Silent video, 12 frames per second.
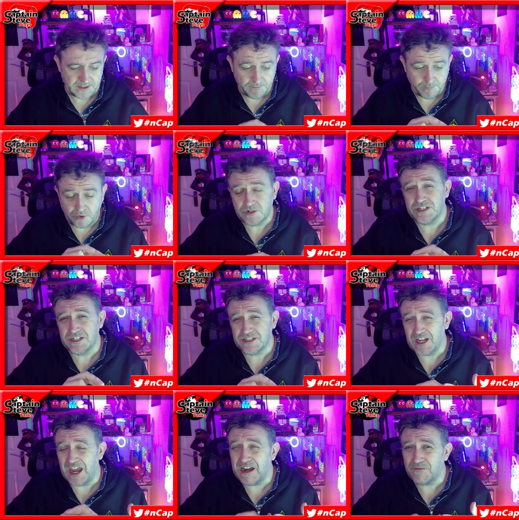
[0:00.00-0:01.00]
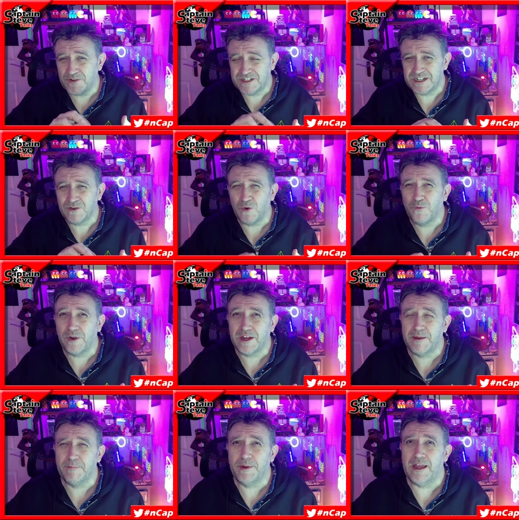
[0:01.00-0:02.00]
they brought it to every single
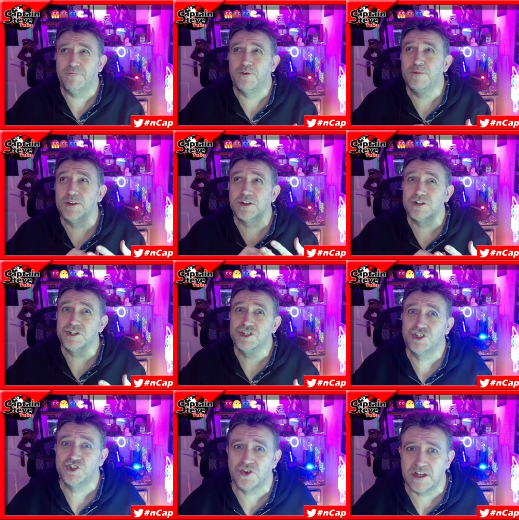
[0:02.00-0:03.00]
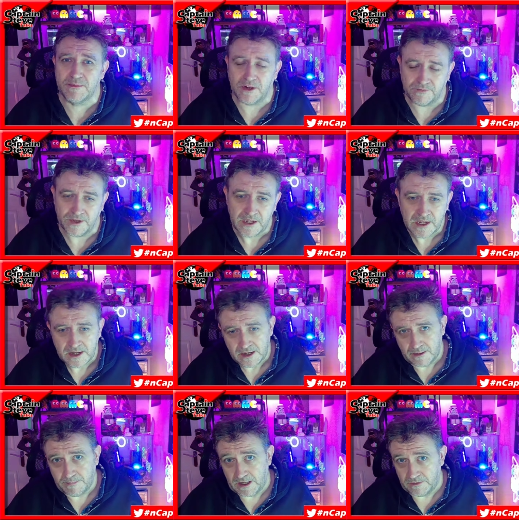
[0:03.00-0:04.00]
freaking platform you can dream of,
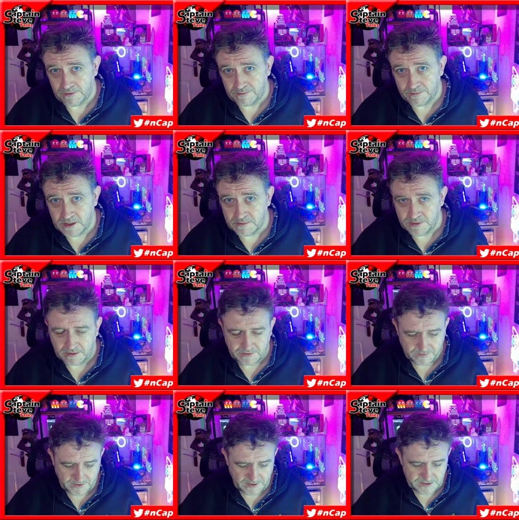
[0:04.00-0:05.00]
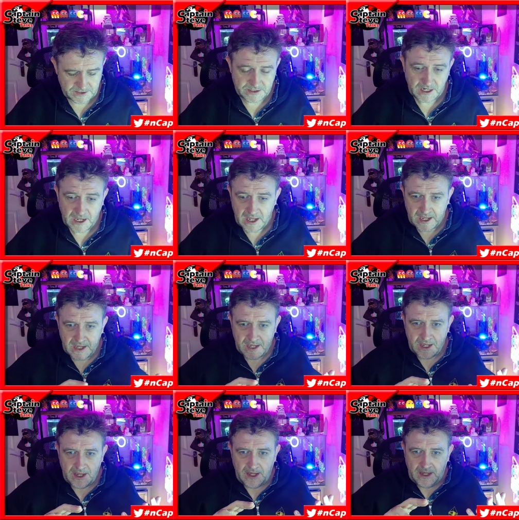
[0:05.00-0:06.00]
apart from mobile devices.
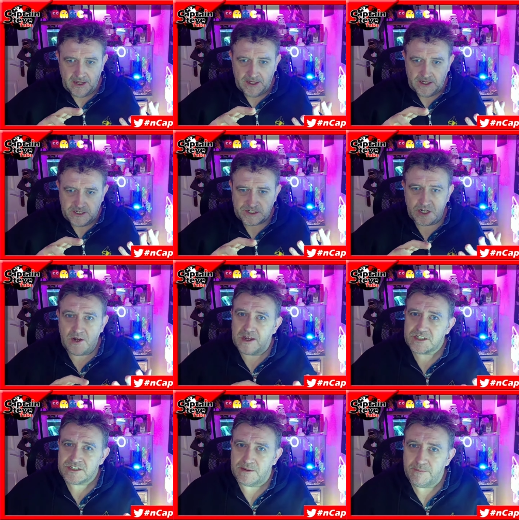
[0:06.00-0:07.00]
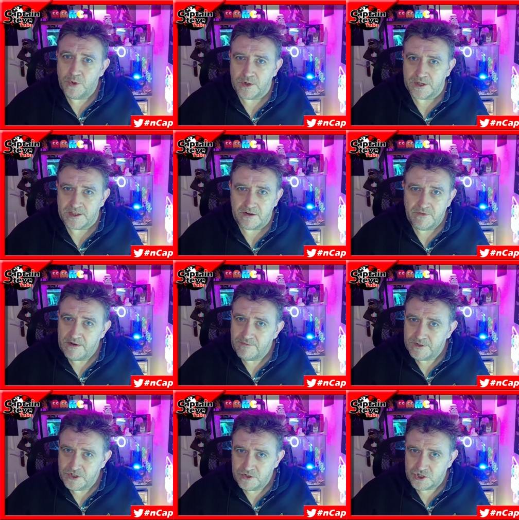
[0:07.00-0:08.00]
So at some point, their
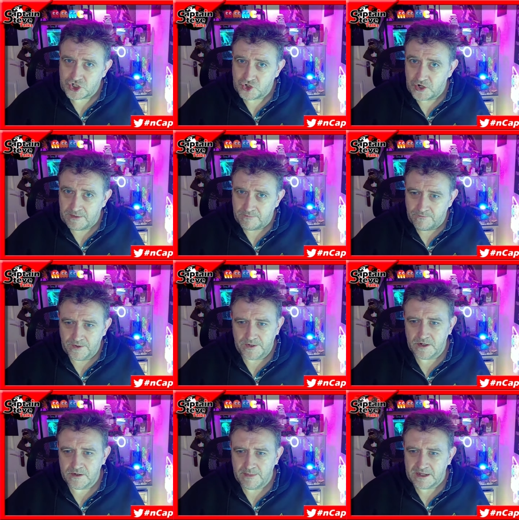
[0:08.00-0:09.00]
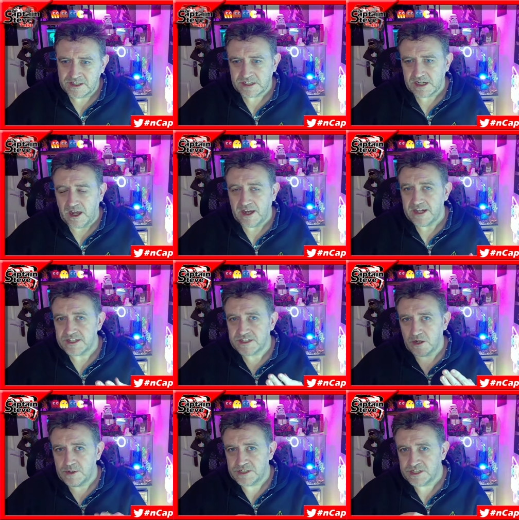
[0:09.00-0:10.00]
revenue stream for No Man's Sky is
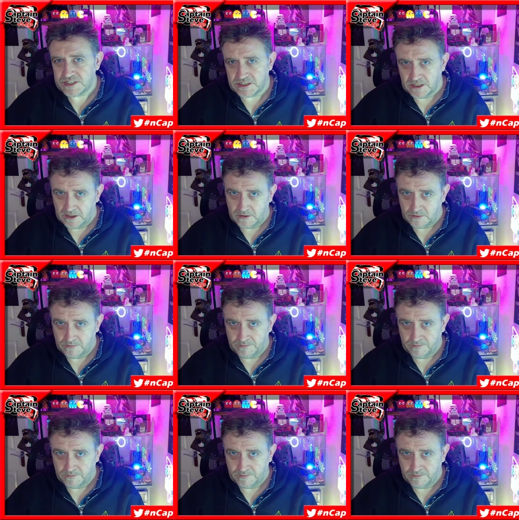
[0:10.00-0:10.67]
going to slow.